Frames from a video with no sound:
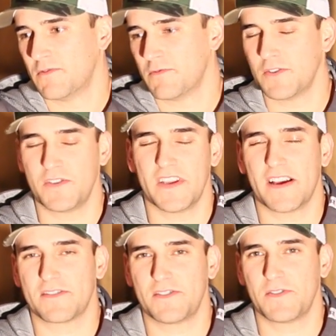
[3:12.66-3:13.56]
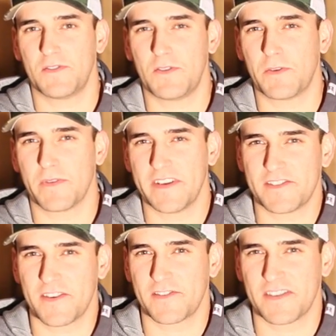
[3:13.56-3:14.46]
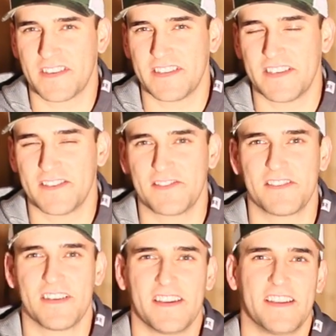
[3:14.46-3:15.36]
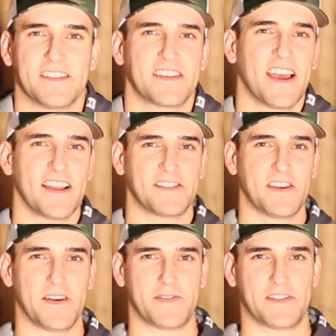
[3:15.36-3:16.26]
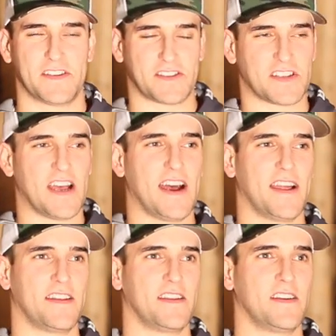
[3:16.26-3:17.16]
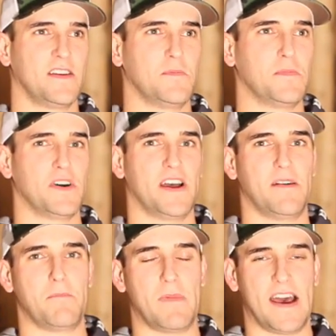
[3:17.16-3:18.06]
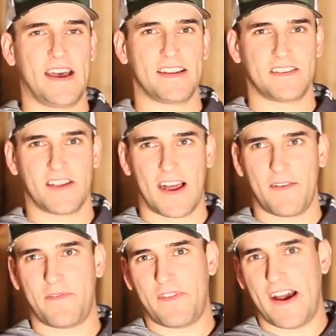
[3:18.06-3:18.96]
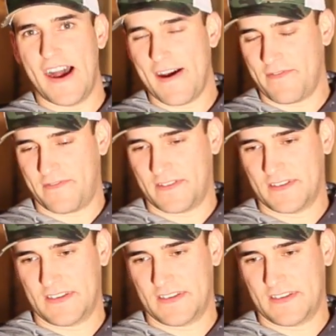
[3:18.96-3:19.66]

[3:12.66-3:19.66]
Really, I was doing a little research on this. It's kind of tough to decide, but my top 5,